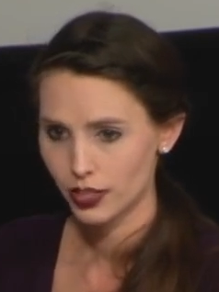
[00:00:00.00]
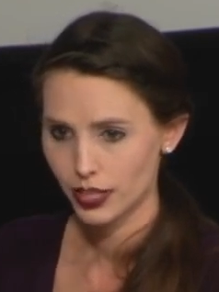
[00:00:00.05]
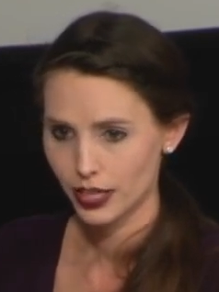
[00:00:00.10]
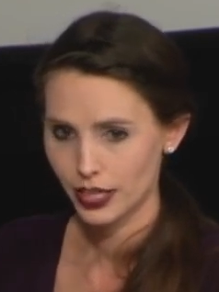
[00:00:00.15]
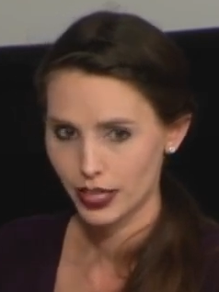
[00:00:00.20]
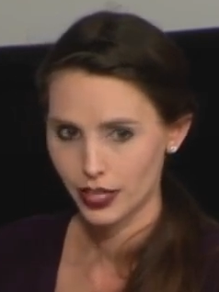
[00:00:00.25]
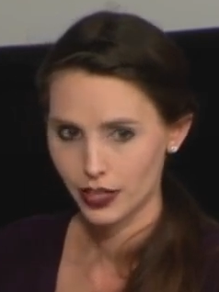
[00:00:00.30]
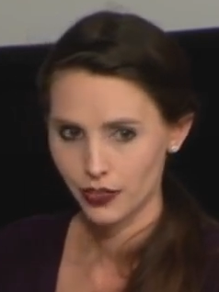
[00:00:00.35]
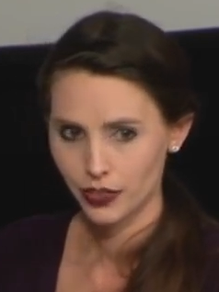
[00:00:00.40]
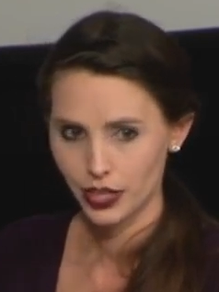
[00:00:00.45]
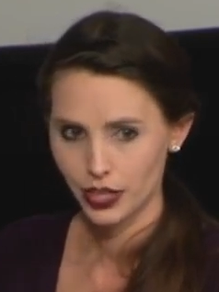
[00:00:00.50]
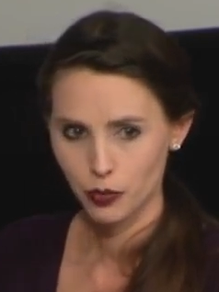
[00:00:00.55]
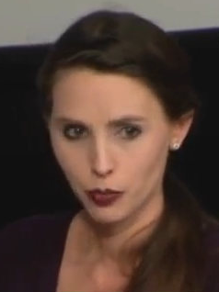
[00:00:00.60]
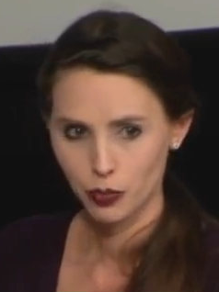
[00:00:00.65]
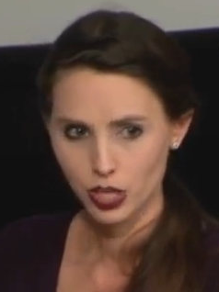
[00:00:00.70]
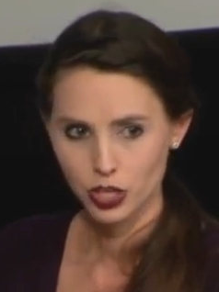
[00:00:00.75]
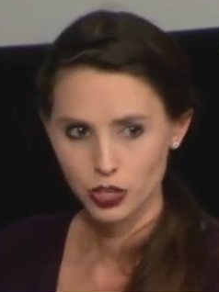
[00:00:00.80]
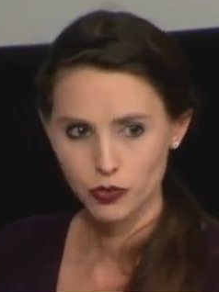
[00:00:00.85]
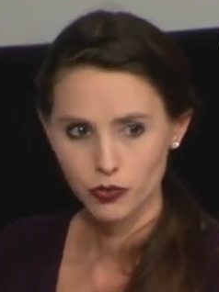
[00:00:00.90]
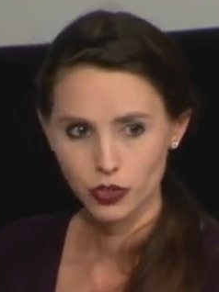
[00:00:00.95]
uh, that
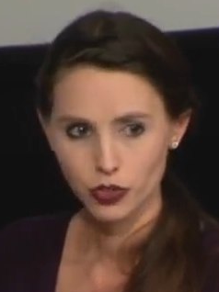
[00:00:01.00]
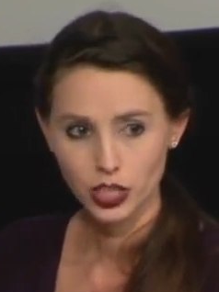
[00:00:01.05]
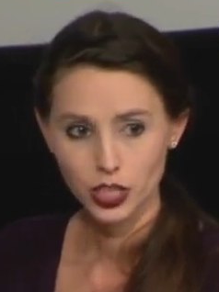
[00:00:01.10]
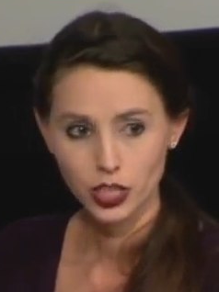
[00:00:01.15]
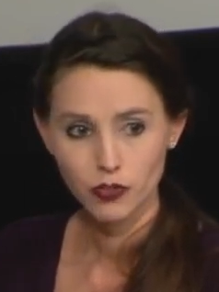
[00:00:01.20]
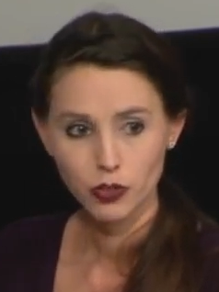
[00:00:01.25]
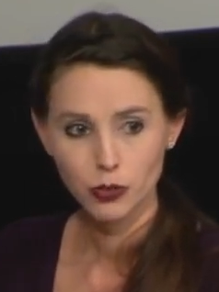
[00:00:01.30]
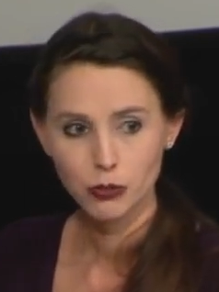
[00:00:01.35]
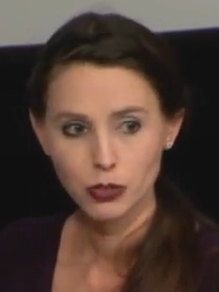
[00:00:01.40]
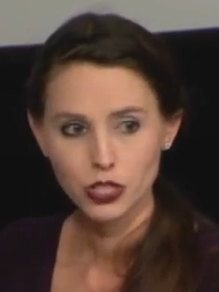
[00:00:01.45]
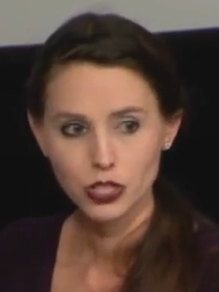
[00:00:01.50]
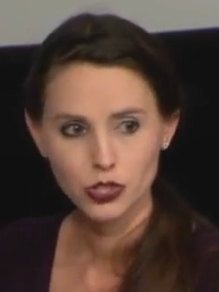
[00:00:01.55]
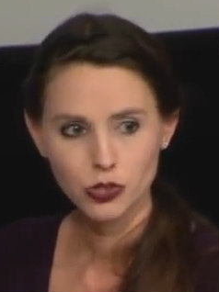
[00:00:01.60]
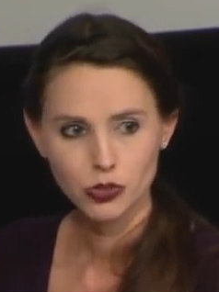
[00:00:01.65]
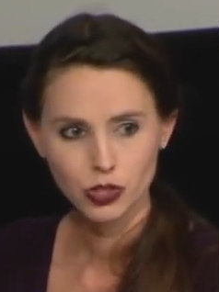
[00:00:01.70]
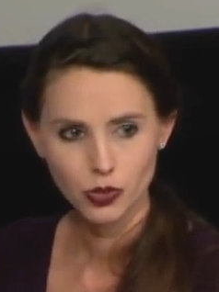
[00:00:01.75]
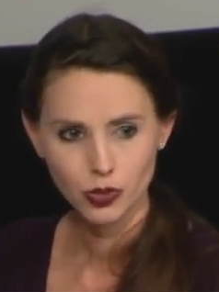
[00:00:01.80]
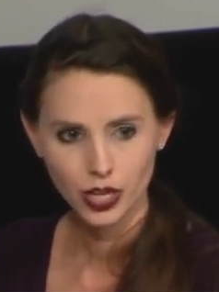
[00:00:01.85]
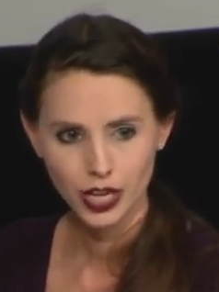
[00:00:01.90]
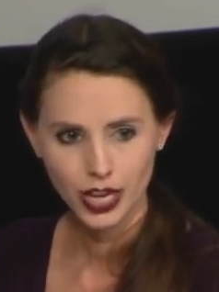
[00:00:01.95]
when you forgive, it means you
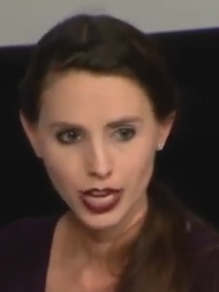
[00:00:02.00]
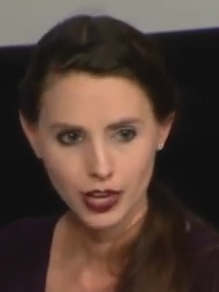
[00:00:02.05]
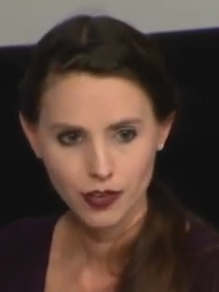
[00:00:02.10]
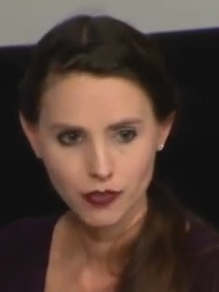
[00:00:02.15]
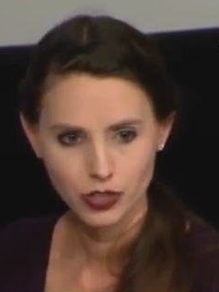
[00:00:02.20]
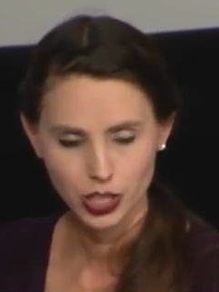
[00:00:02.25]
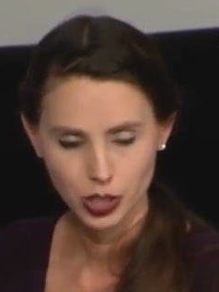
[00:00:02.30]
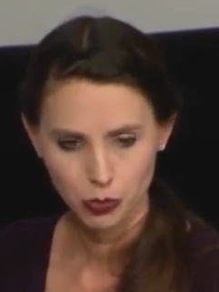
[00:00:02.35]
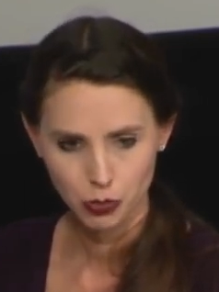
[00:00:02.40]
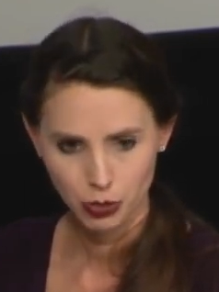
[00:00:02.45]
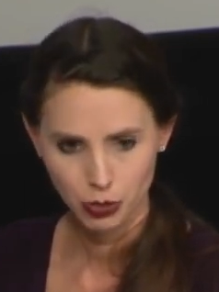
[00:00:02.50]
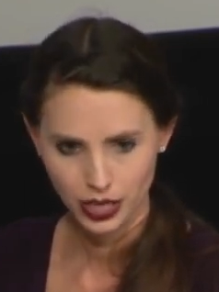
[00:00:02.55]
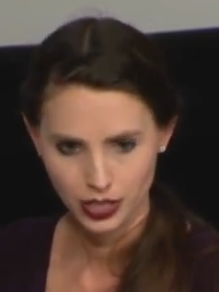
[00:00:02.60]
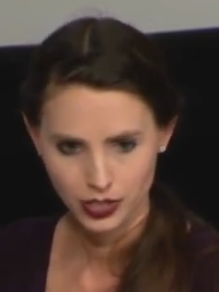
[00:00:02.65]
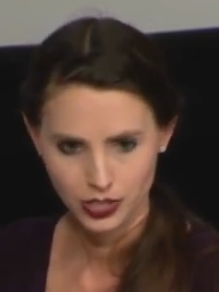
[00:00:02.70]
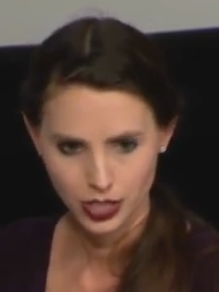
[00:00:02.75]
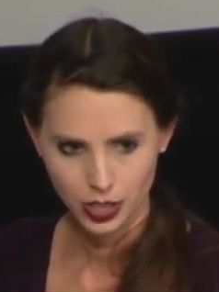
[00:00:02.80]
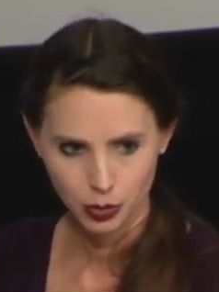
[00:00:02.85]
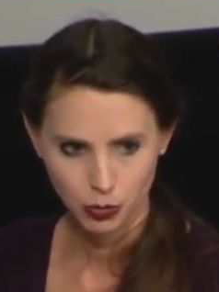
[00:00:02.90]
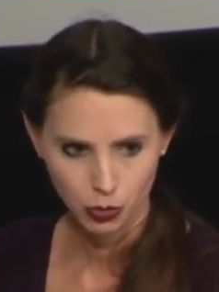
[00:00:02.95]
don't have the impact
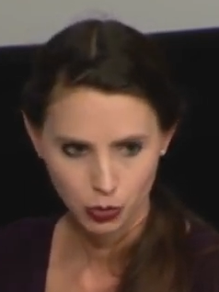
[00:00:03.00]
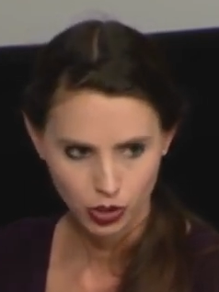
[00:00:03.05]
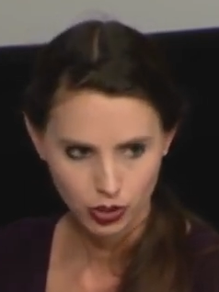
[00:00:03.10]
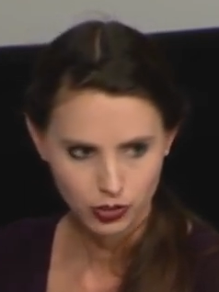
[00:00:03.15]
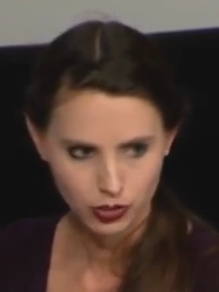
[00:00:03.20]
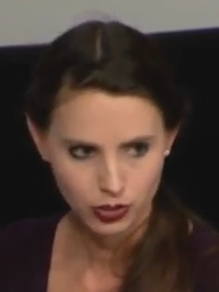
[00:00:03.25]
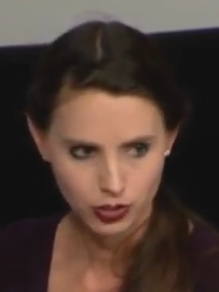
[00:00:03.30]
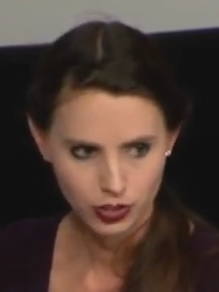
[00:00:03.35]
anymore.